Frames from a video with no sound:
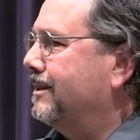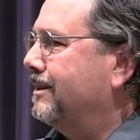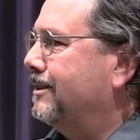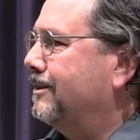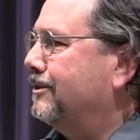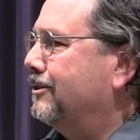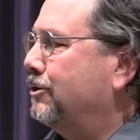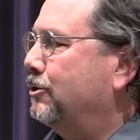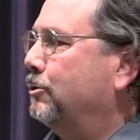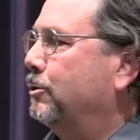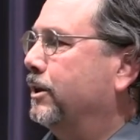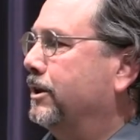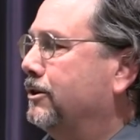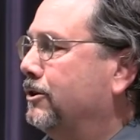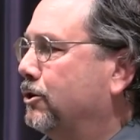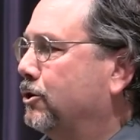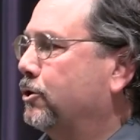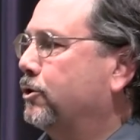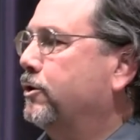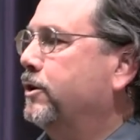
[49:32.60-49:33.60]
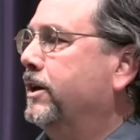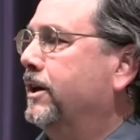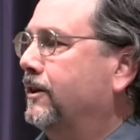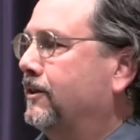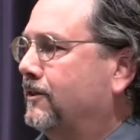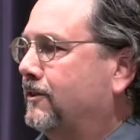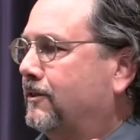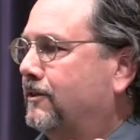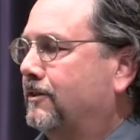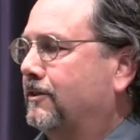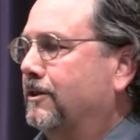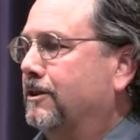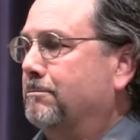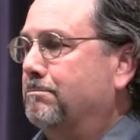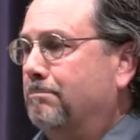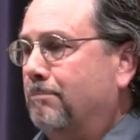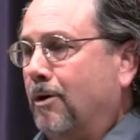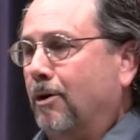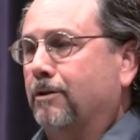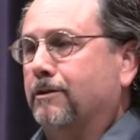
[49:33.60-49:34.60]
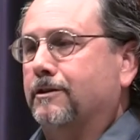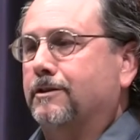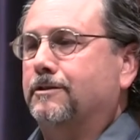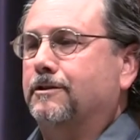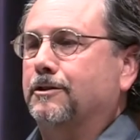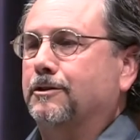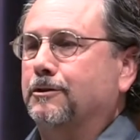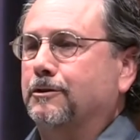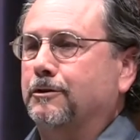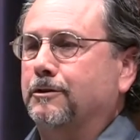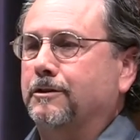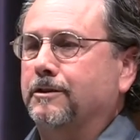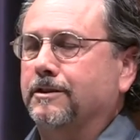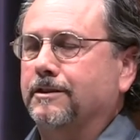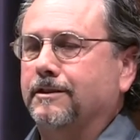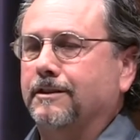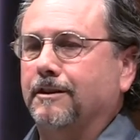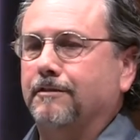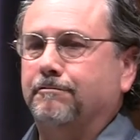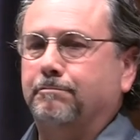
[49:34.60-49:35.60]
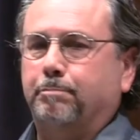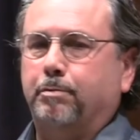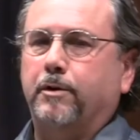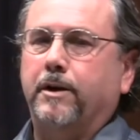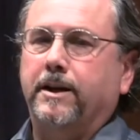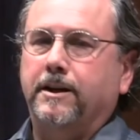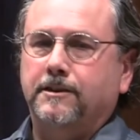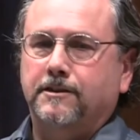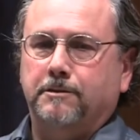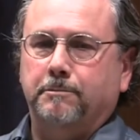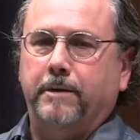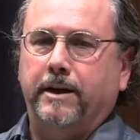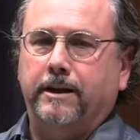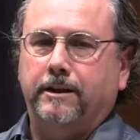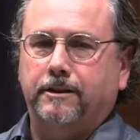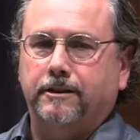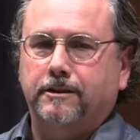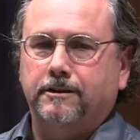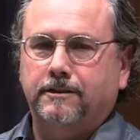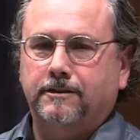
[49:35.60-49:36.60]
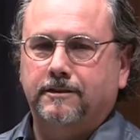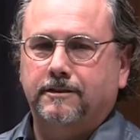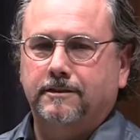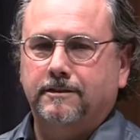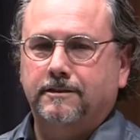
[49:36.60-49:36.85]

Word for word: to increase the multitude of praise makers.